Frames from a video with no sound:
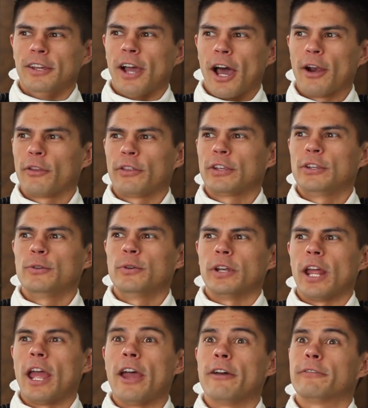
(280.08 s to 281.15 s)
I don't think we
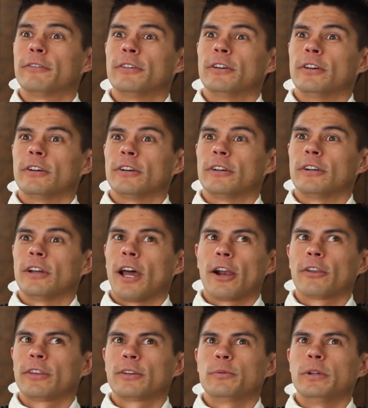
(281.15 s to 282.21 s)
ever
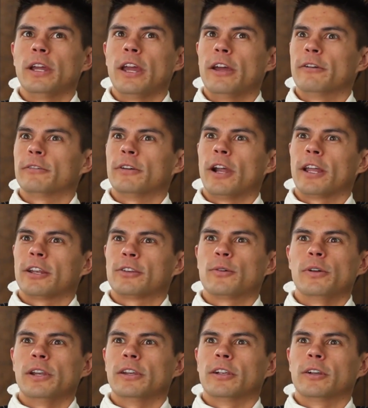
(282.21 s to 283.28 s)
had a
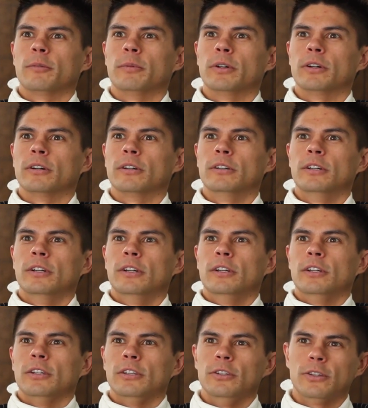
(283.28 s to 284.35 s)
$20 bill.
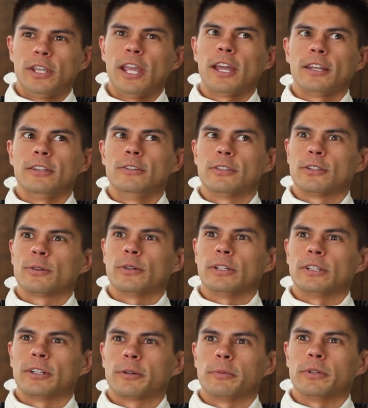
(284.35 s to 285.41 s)
You can't use a
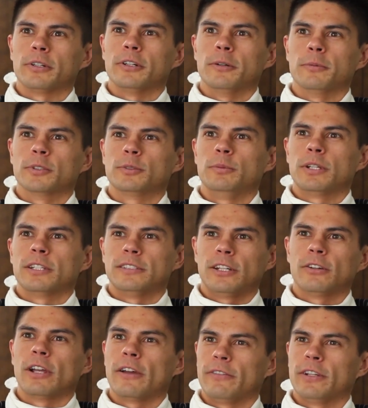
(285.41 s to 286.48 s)
$20 bill almost because they
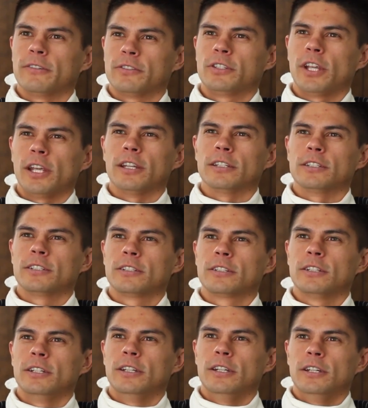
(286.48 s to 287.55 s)
don't have enough change.
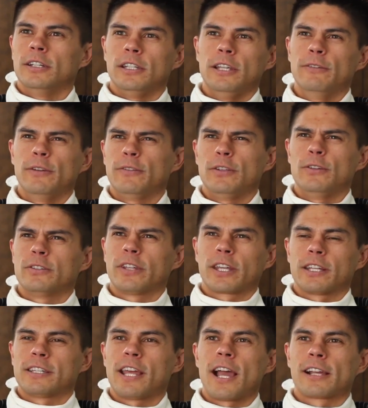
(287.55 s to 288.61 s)
Even if you use like
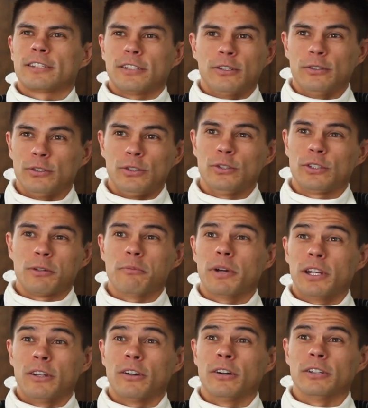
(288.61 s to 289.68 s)
a taxi who's using
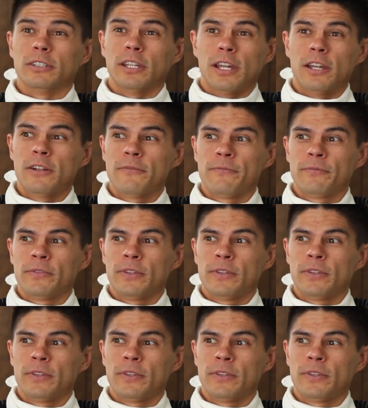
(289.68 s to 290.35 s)
money all day,